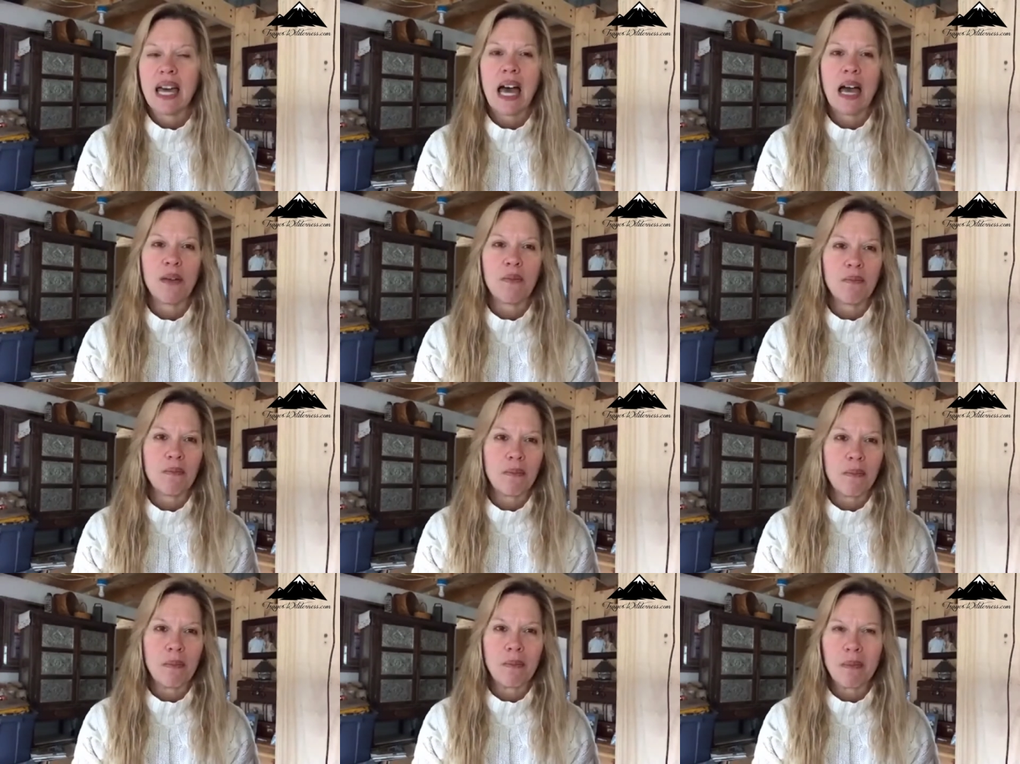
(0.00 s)
that
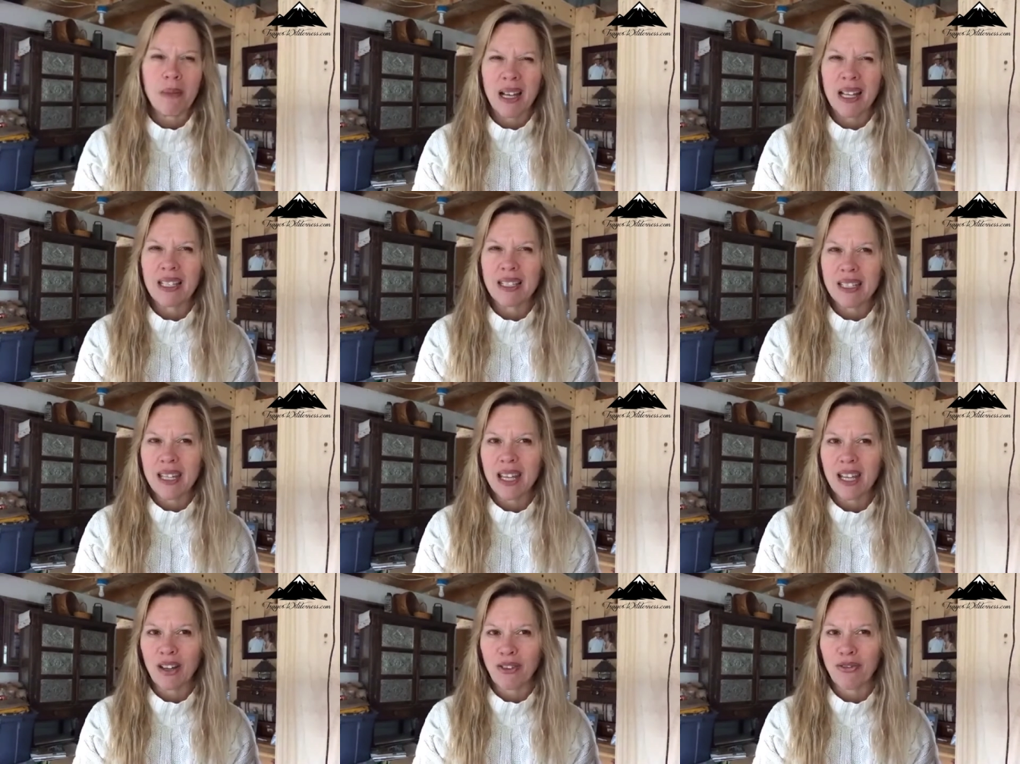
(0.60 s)
might
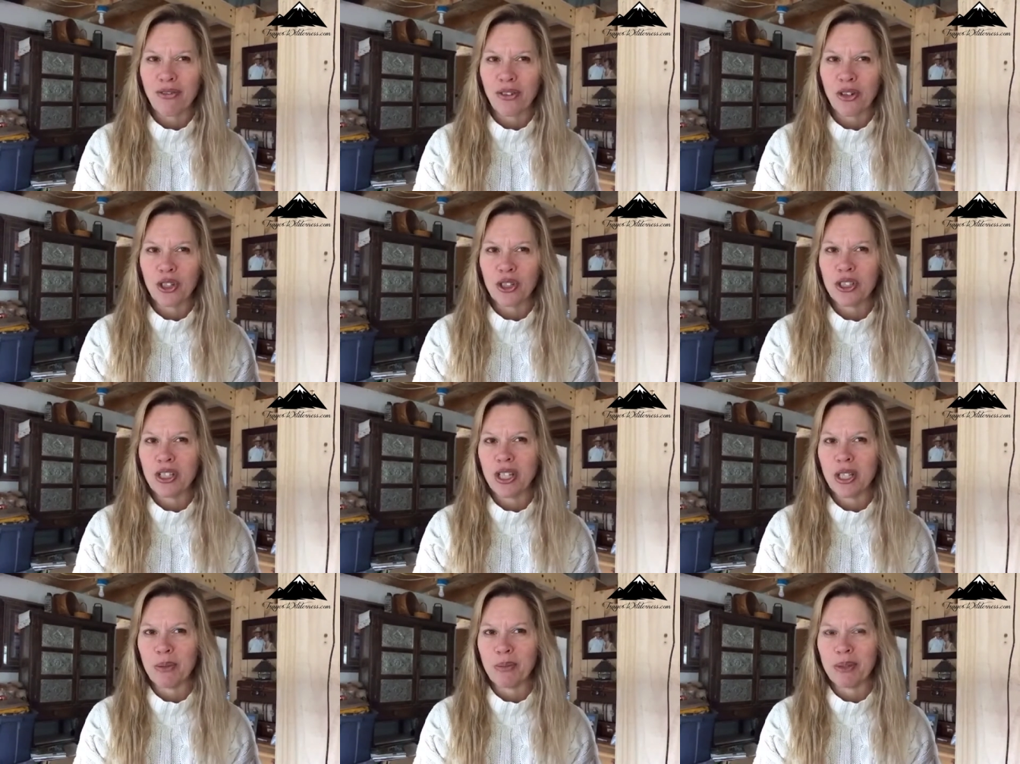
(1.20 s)
take a
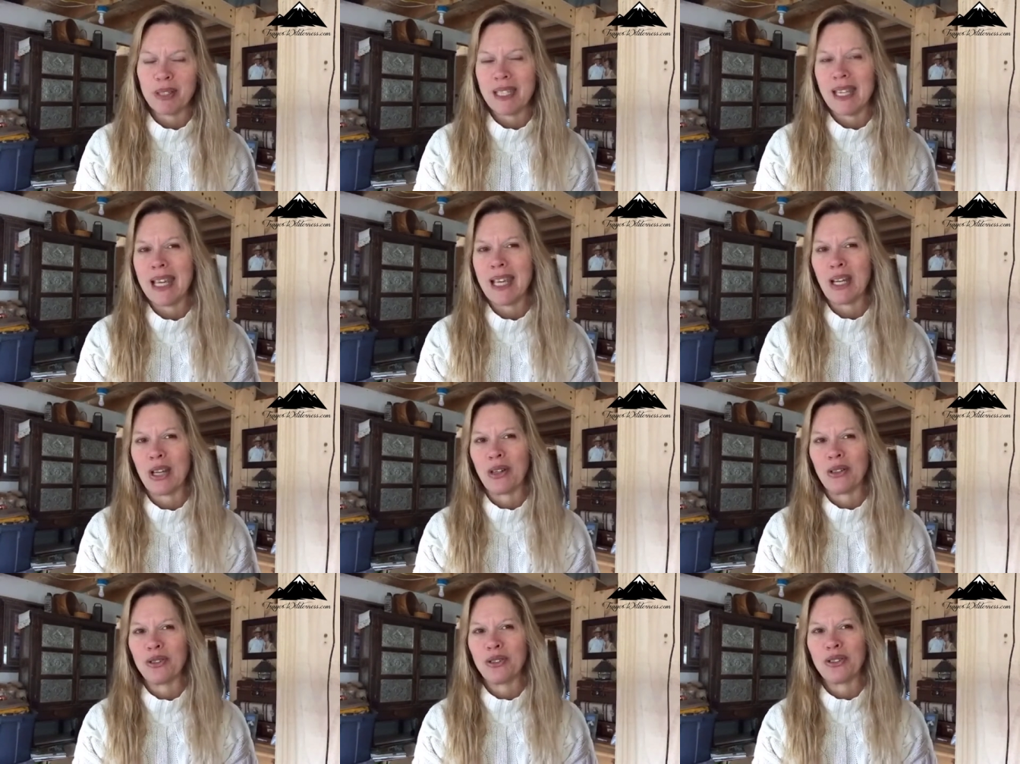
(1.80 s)
first to the
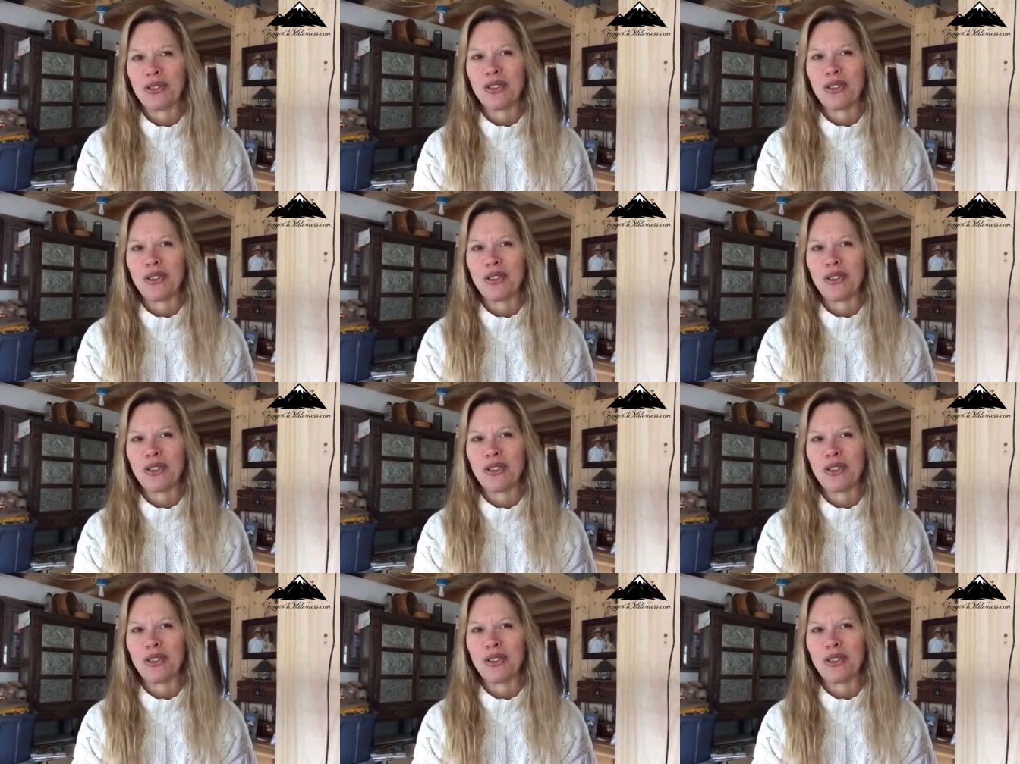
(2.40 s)
potatoes.